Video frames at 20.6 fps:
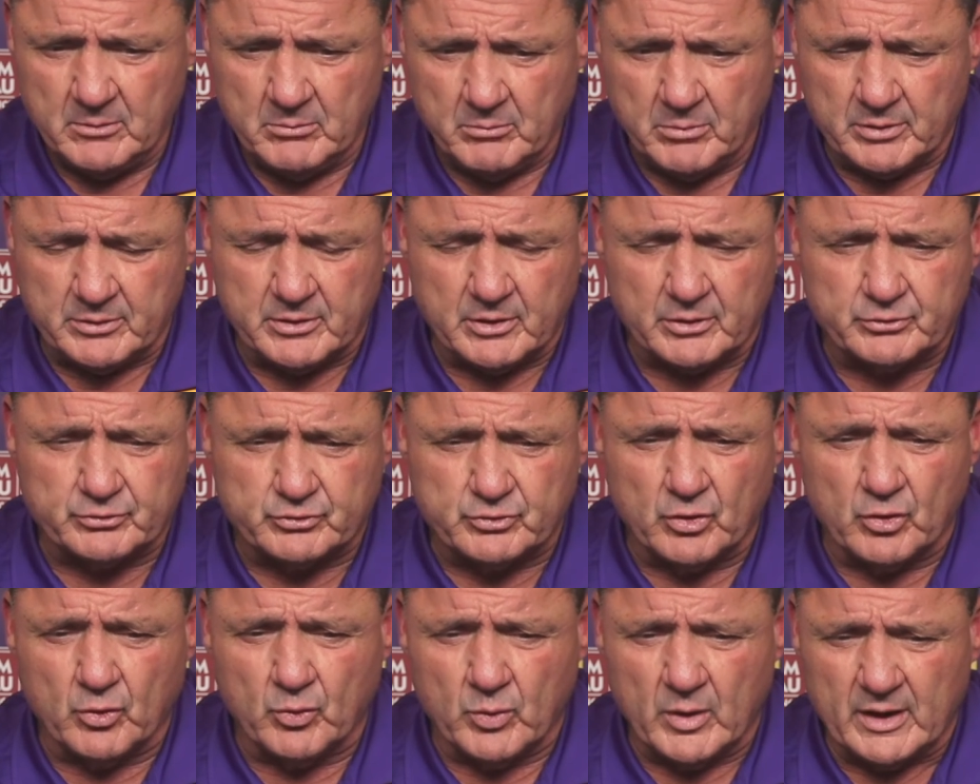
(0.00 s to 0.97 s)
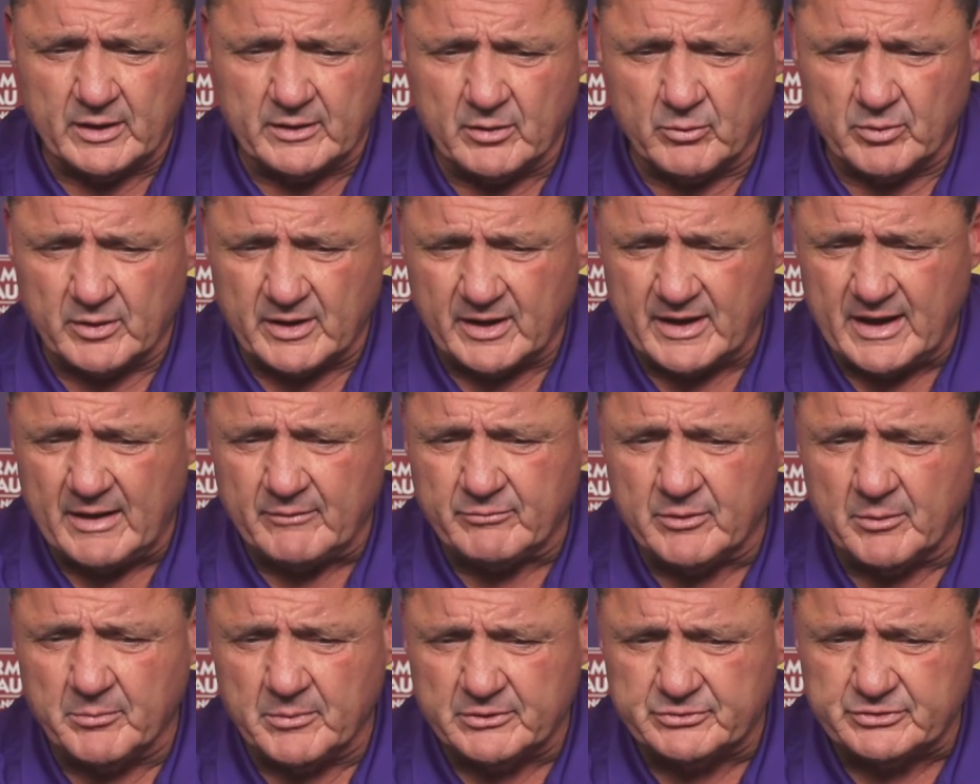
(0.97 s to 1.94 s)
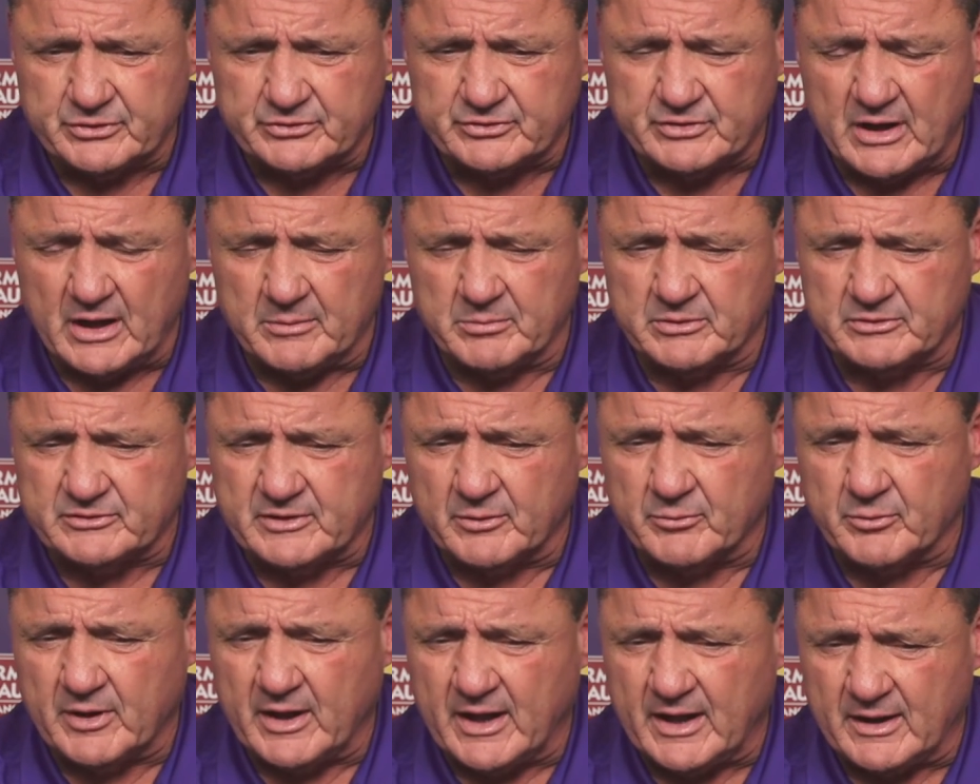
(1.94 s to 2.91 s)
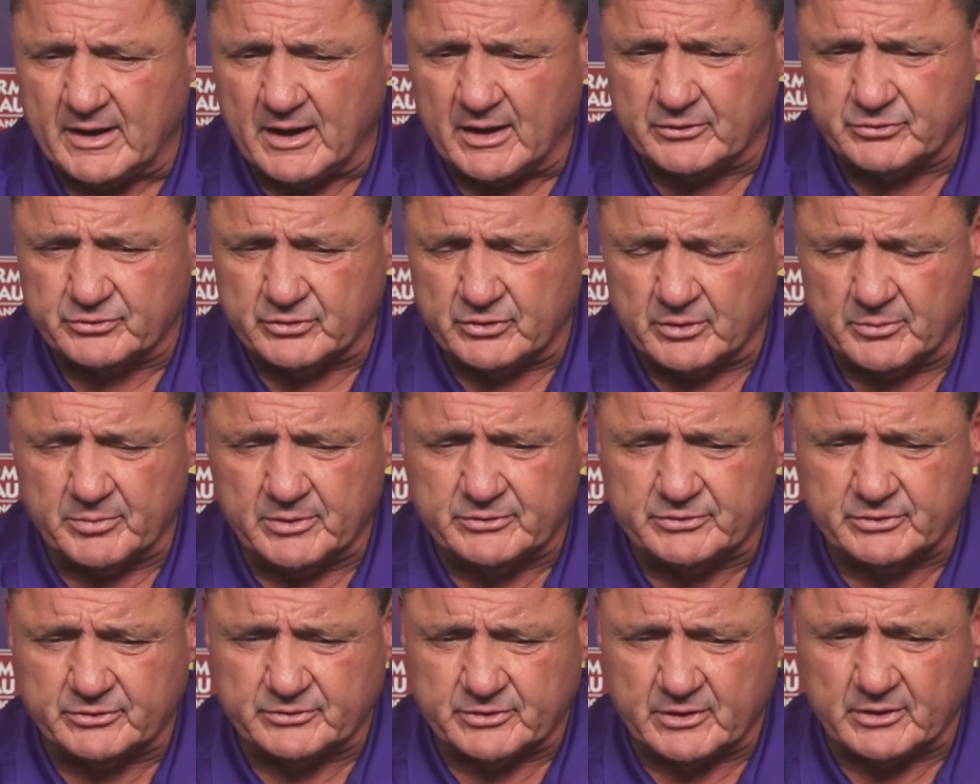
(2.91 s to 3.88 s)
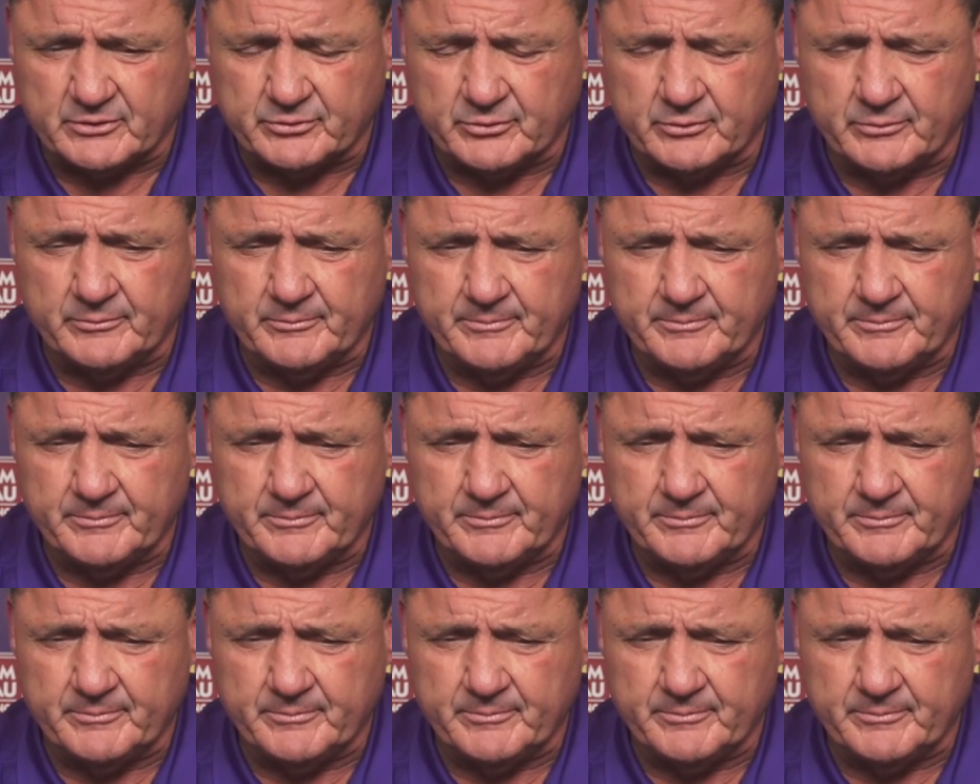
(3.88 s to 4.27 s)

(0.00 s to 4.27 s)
but there's no way that we can have the missed assignments that we had last year be successful.